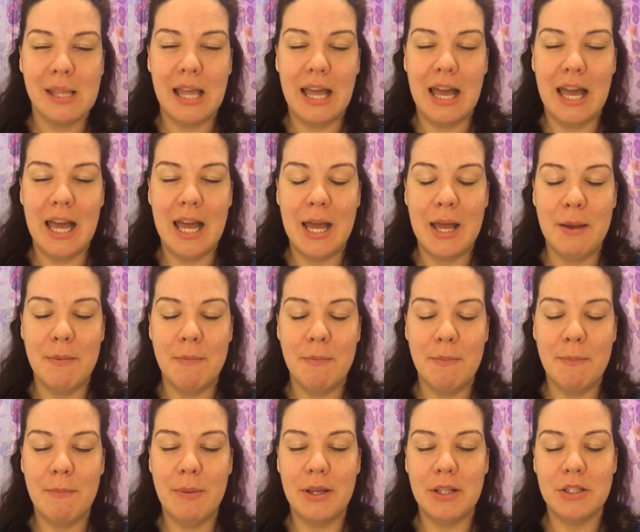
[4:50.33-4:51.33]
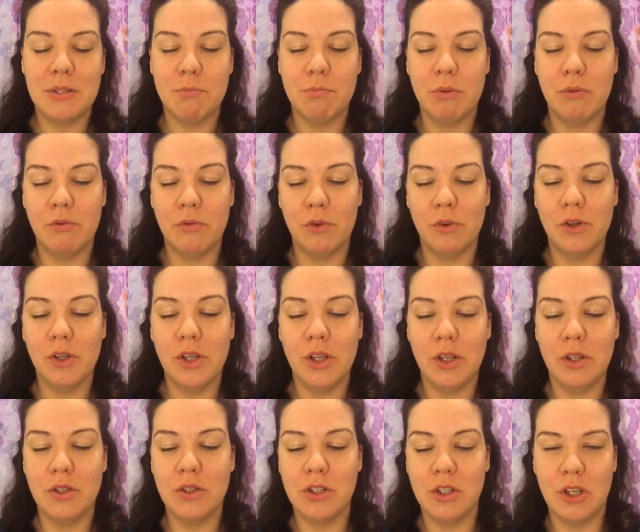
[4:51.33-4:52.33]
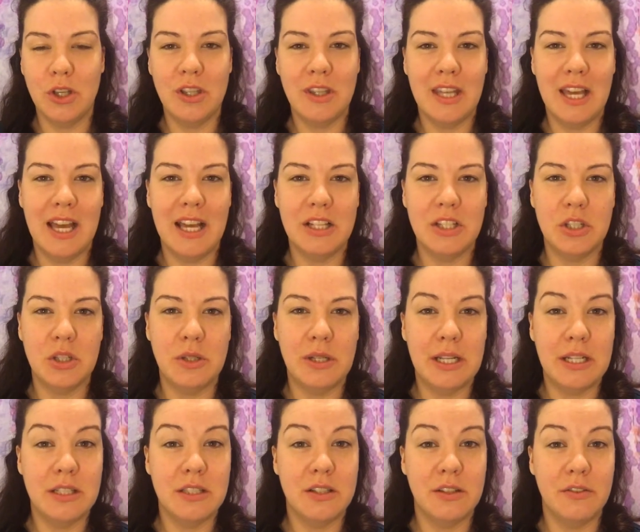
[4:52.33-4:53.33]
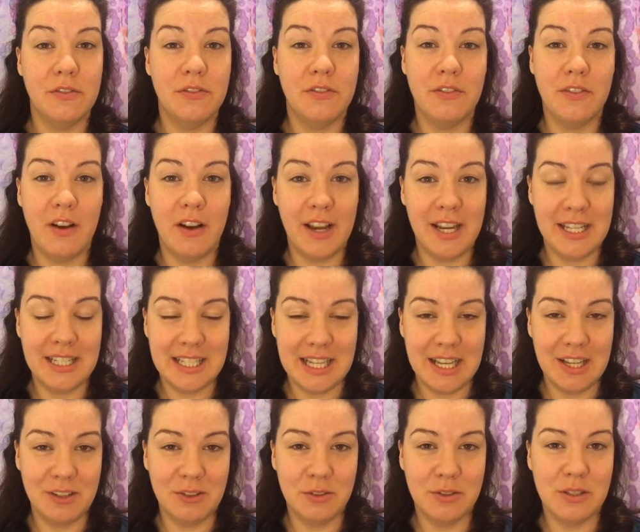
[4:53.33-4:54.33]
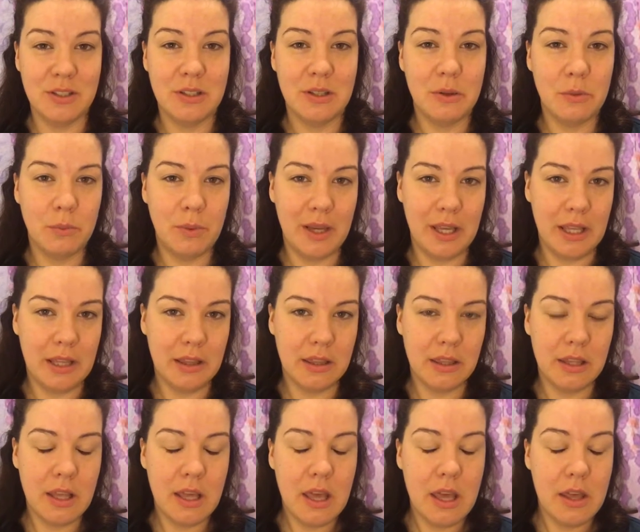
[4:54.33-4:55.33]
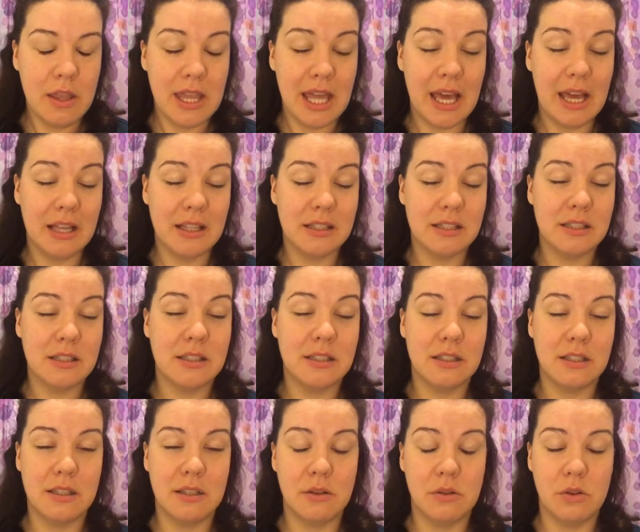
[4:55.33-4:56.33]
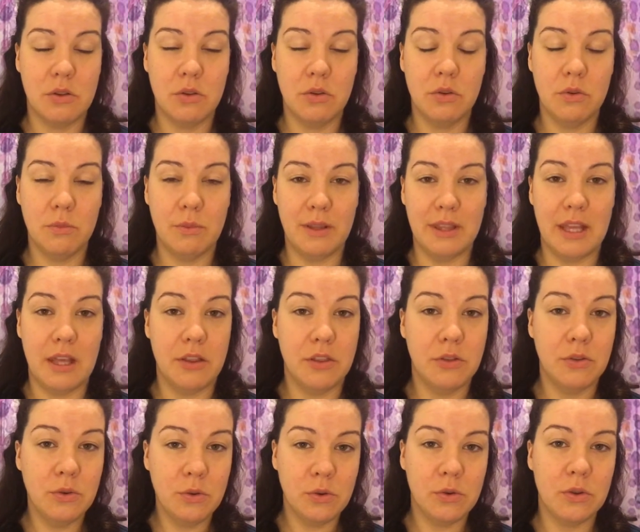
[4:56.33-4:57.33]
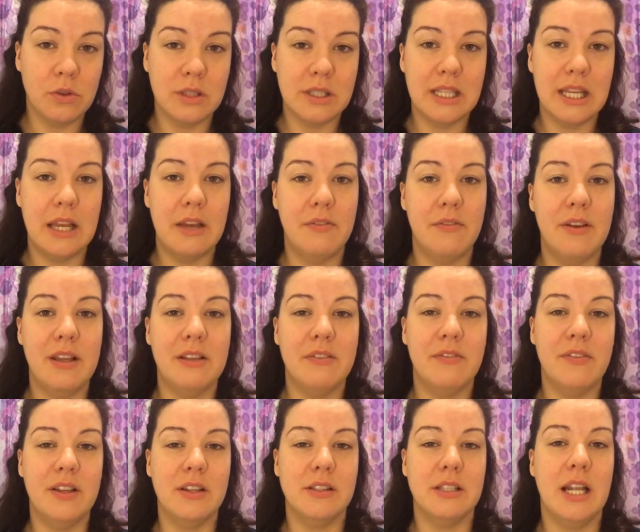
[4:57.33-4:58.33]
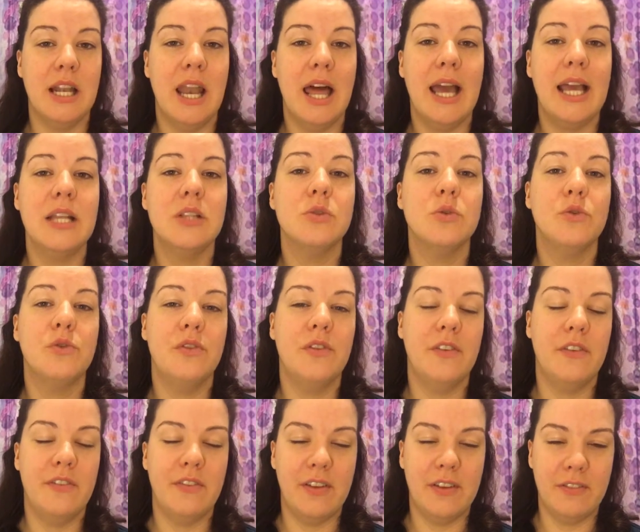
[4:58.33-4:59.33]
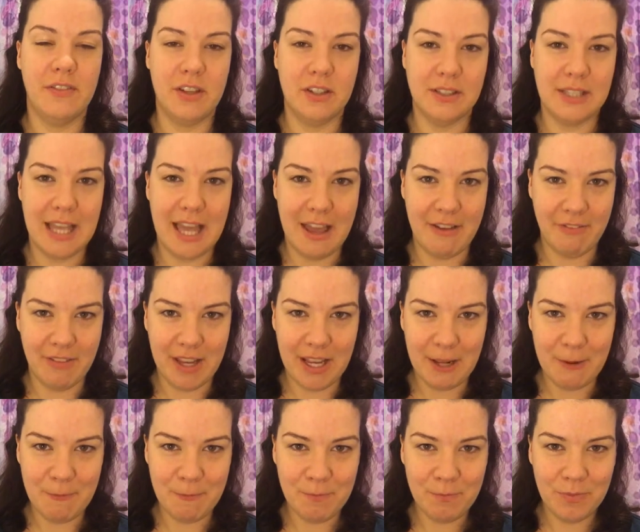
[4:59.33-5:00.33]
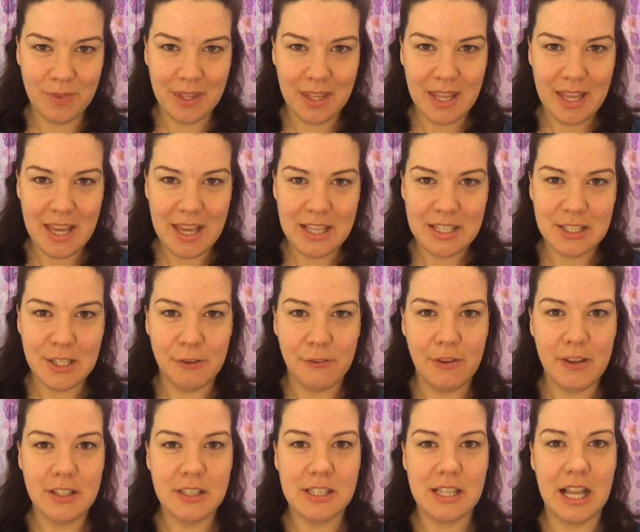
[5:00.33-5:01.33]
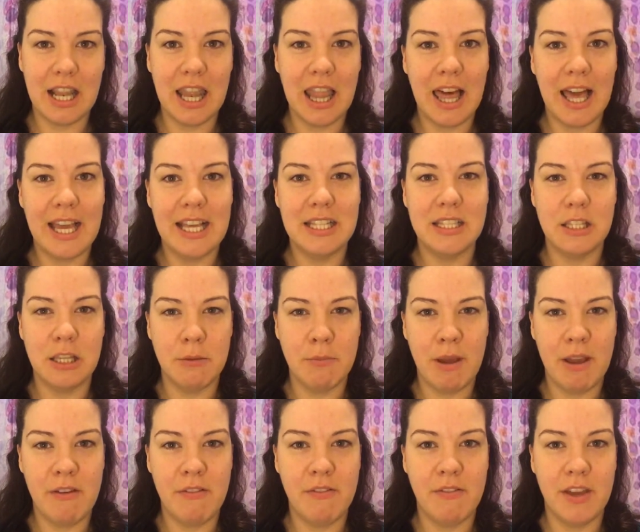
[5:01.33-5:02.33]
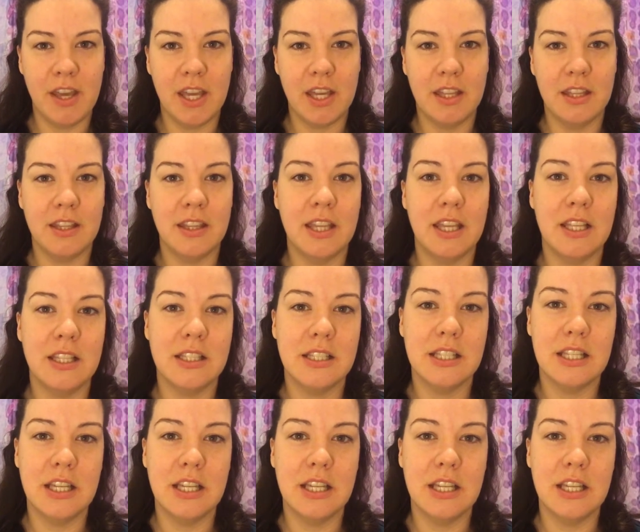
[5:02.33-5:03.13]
But before you do that, you need to find out with that thought if it feels light or if it feels heavy. So if it's light, you may feel that